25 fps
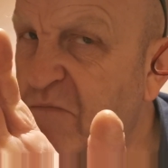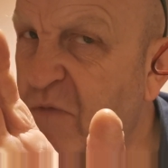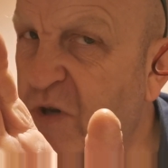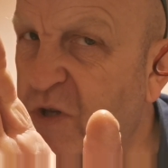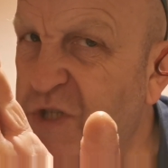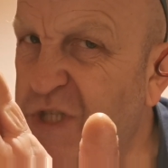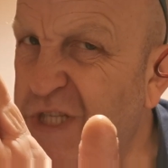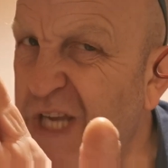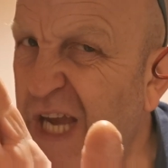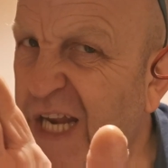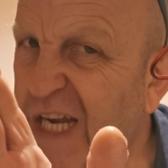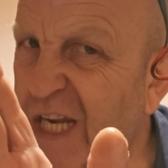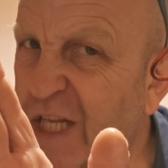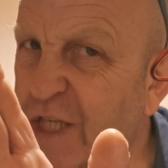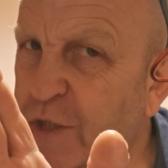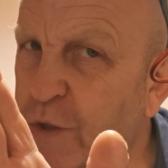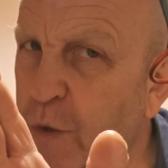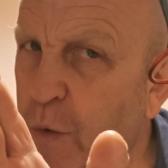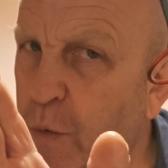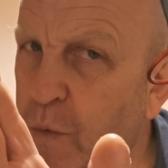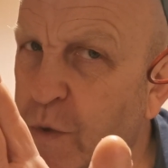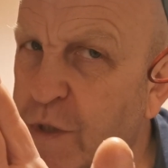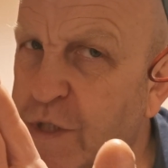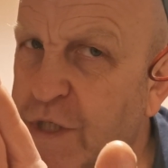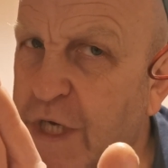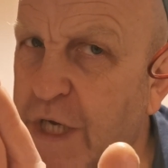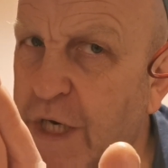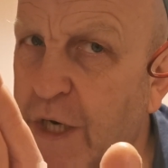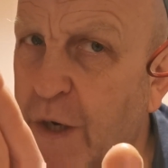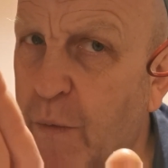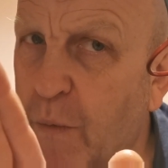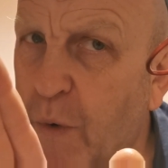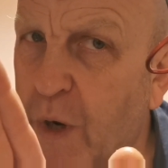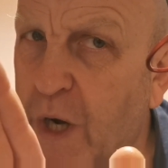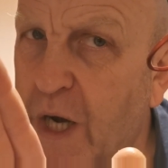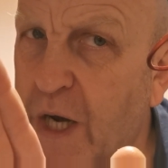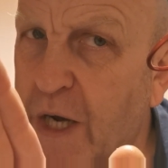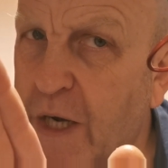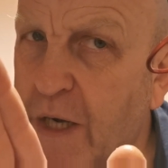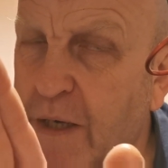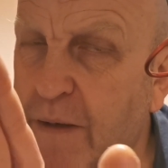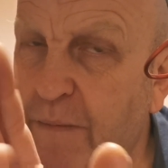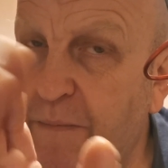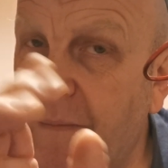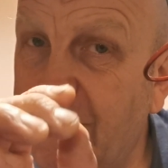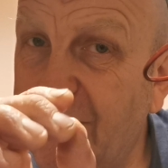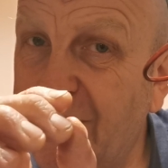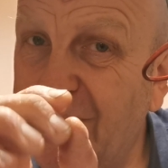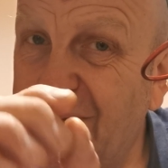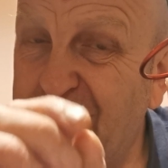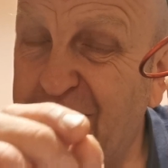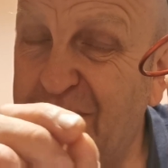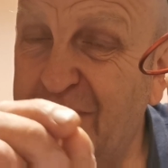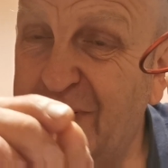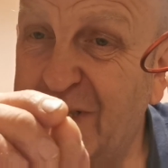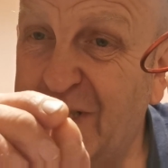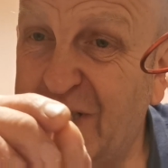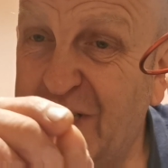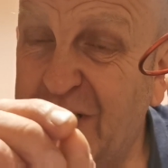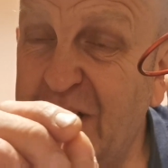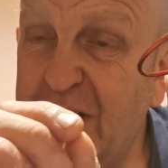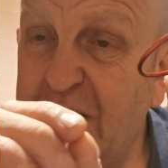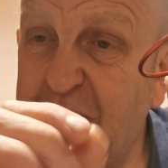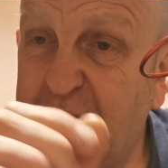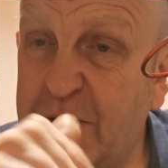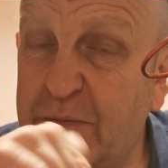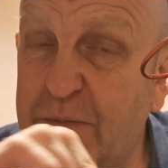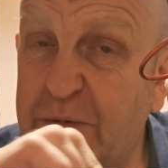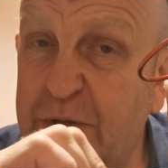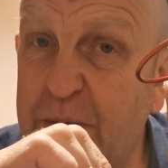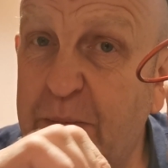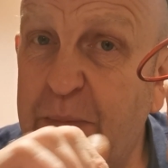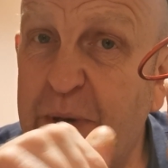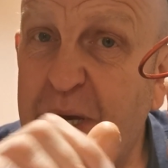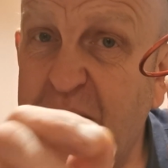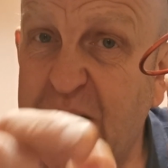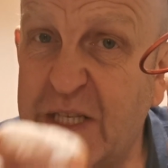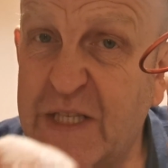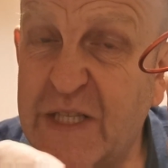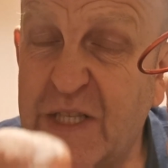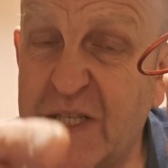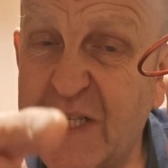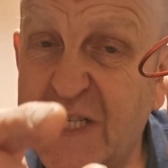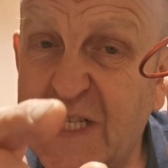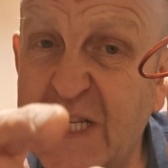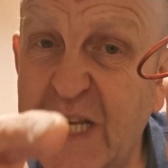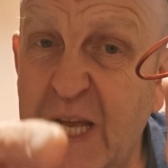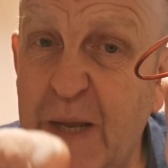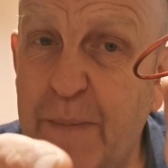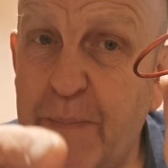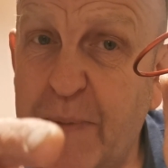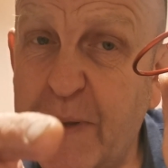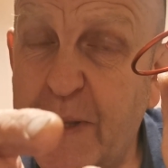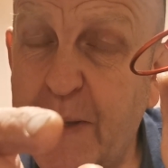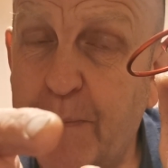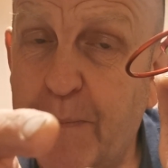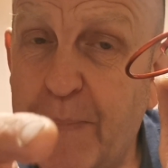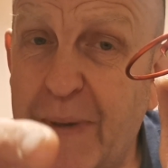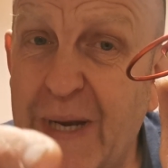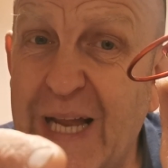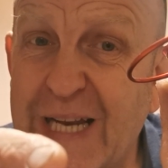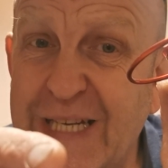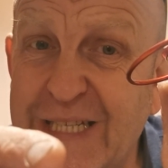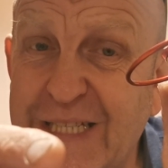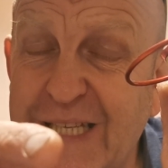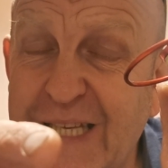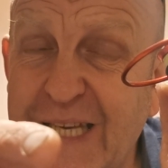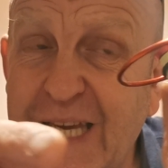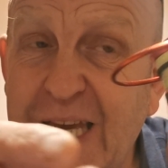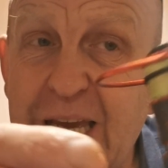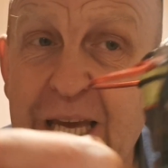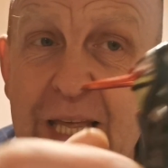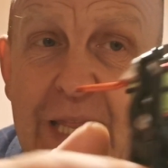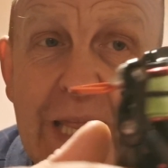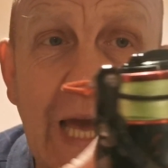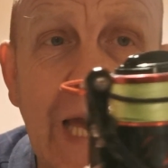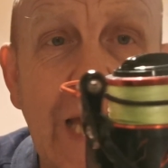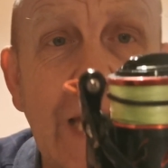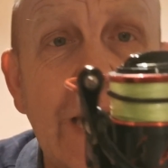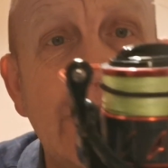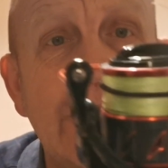I'm not saying it's always going to work. Jeez, to me it's the tip of the bloody year, that